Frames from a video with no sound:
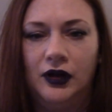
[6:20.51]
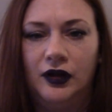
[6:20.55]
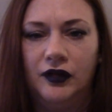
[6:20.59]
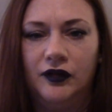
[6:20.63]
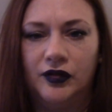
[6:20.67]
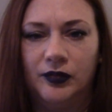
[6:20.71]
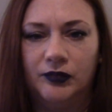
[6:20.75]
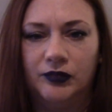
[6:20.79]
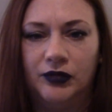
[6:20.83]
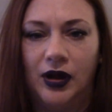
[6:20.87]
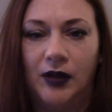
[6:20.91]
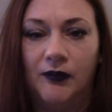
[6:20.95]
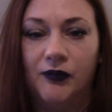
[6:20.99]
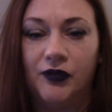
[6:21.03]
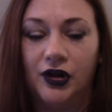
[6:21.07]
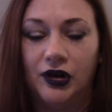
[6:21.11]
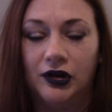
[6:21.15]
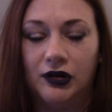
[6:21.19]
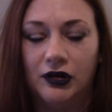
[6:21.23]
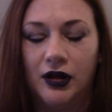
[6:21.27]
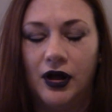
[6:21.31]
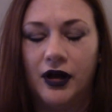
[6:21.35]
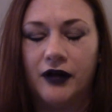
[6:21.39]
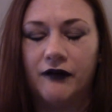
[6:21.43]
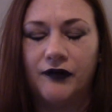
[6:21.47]
Sometimes a
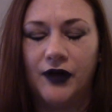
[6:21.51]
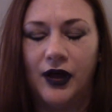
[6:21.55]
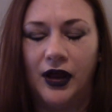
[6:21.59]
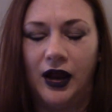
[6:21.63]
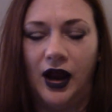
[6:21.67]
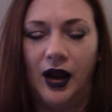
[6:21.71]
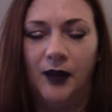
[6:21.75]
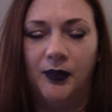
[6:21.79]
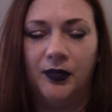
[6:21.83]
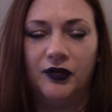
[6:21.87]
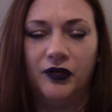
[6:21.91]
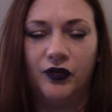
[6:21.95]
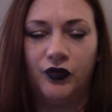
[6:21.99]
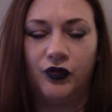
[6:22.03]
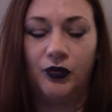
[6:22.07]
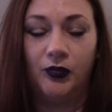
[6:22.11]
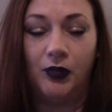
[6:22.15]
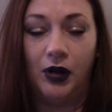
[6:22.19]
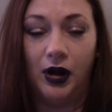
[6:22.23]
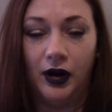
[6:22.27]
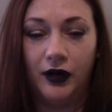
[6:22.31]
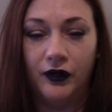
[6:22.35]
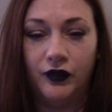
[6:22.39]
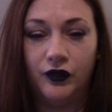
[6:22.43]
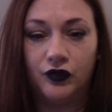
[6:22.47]
lot of that happens from
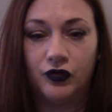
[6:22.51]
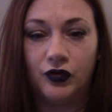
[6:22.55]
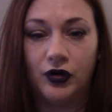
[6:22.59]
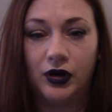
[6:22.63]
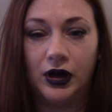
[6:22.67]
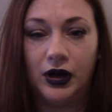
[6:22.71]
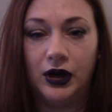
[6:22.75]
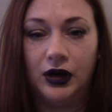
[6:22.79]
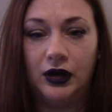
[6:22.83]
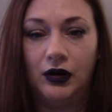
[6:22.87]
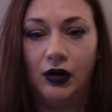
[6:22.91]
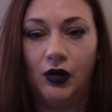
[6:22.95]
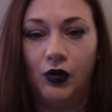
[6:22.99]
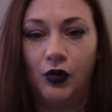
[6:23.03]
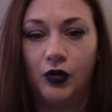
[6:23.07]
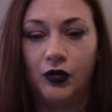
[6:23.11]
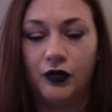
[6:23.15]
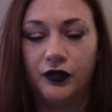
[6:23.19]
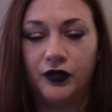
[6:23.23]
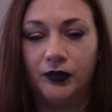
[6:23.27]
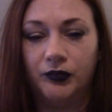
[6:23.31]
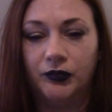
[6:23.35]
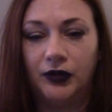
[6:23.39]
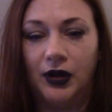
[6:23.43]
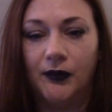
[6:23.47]
eye strain or
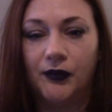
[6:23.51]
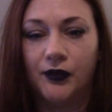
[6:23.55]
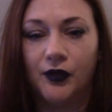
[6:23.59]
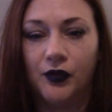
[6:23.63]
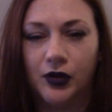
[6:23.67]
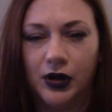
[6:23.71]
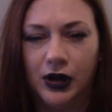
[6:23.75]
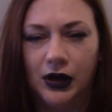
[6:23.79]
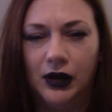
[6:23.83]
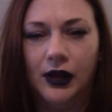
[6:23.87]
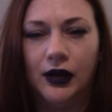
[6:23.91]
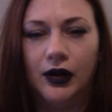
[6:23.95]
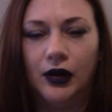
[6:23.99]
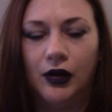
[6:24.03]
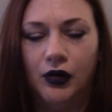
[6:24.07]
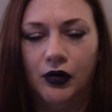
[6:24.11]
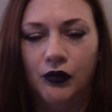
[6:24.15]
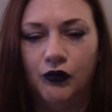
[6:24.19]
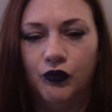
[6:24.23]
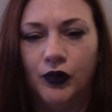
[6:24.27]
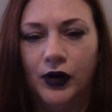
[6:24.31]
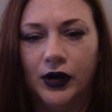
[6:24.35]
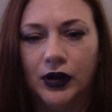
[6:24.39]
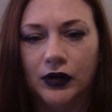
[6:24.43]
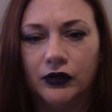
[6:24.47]
sometimes I'll get like a
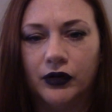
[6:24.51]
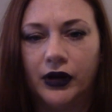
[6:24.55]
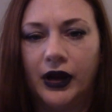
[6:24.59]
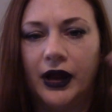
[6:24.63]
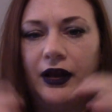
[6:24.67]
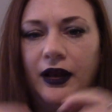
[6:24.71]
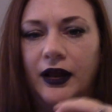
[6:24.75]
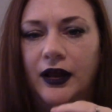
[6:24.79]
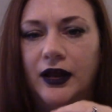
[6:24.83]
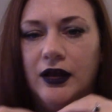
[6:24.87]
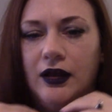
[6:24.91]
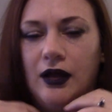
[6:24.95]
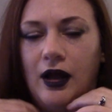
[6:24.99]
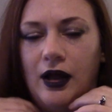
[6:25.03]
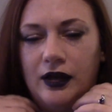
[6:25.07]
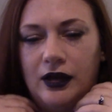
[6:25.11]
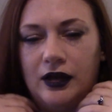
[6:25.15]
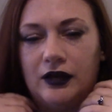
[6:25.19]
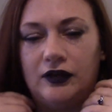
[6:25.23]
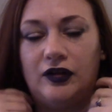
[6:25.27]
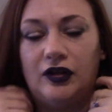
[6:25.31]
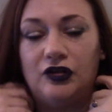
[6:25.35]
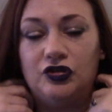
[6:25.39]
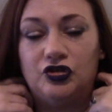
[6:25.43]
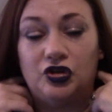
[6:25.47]
regular headache. I
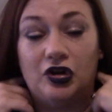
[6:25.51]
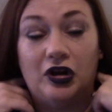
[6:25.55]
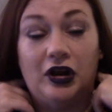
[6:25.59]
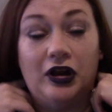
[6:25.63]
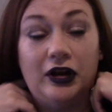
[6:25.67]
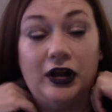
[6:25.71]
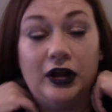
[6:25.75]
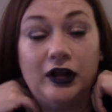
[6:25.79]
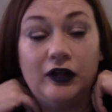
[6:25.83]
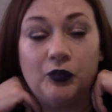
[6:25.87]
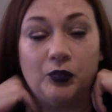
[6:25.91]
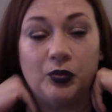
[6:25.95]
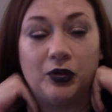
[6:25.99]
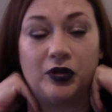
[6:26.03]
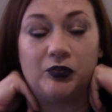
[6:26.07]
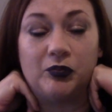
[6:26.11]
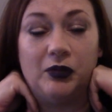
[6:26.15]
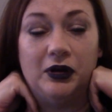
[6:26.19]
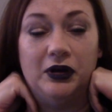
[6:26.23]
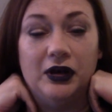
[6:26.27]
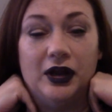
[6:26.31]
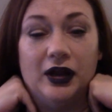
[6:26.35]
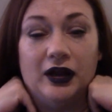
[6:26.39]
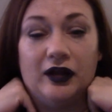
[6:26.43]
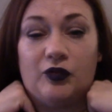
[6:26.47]
get tension headaches because my
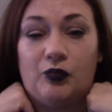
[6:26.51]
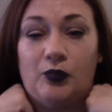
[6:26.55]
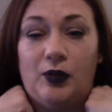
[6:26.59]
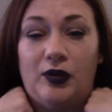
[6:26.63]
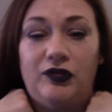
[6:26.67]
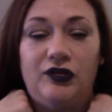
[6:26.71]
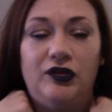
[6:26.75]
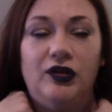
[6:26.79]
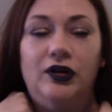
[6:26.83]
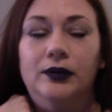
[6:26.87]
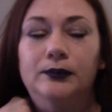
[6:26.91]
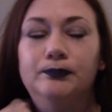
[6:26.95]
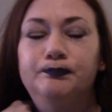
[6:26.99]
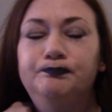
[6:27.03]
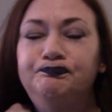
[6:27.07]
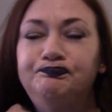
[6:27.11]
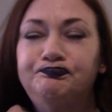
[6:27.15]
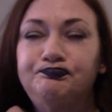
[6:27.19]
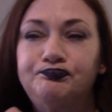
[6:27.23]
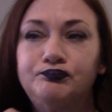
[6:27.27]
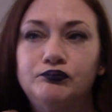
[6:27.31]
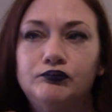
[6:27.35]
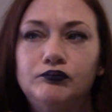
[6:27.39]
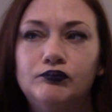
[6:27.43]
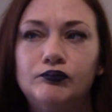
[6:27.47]
neck is messed up
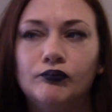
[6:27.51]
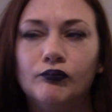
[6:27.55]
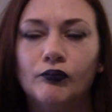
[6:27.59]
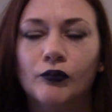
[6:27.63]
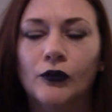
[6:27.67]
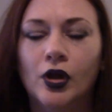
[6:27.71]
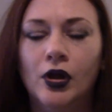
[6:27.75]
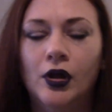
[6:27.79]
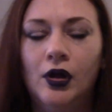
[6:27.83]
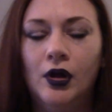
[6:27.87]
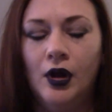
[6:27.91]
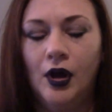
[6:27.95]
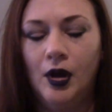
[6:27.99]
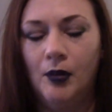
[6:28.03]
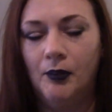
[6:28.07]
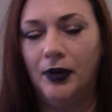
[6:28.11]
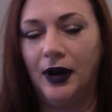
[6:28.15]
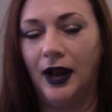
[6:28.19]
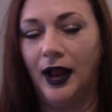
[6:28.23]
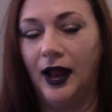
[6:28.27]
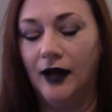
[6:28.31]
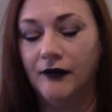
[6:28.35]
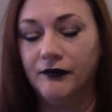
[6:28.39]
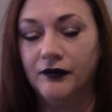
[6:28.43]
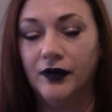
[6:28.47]
but I
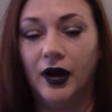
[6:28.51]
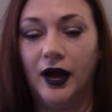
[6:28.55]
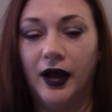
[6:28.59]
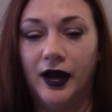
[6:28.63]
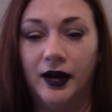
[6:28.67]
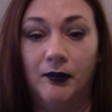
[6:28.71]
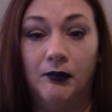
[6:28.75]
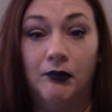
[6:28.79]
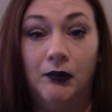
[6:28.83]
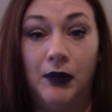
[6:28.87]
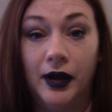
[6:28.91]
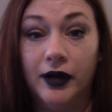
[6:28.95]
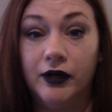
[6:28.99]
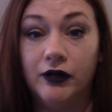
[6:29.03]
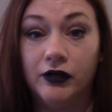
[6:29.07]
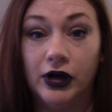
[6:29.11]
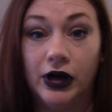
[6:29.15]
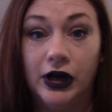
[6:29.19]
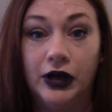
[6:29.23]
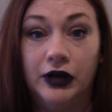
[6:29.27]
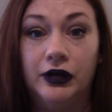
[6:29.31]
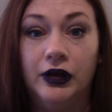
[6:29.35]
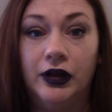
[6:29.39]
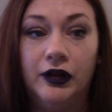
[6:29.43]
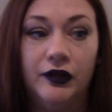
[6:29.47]
have not had a
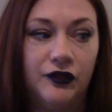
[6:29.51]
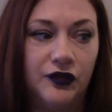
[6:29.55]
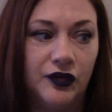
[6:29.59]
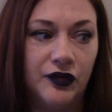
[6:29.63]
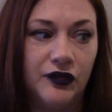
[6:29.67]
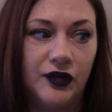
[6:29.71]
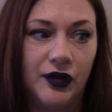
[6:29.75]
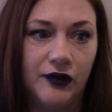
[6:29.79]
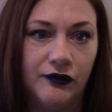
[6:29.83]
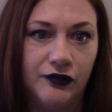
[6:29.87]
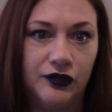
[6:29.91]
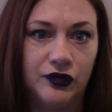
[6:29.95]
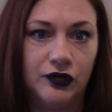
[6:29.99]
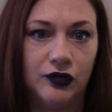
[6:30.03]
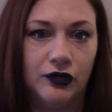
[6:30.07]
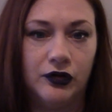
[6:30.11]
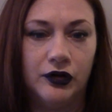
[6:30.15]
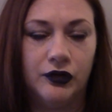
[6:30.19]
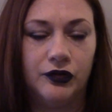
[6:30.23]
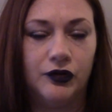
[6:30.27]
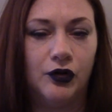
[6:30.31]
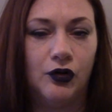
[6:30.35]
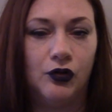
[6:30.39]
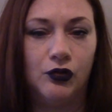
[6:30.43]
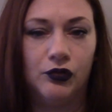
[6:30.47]
migraine since I've
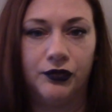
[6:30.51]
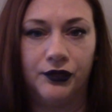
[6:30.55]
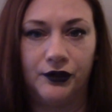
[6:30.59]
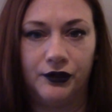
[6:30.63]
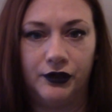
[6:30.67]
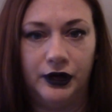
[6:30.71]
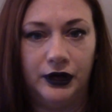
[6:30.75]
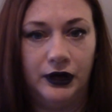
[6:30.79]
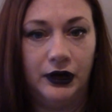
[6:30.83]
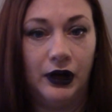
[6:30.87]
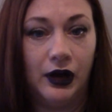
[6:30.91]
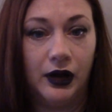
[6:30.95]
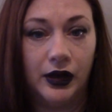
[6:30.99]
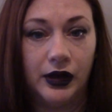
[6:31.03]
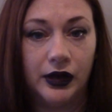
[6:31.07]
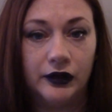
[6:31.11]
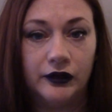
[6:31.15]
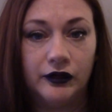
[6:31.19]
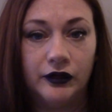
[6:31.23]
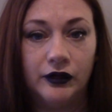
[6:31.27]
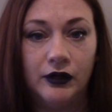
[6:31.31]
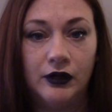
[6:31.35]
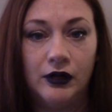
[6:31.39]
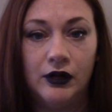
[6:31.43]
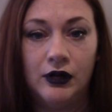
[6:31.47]
started the Whole30
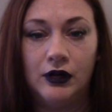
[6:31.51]
diet.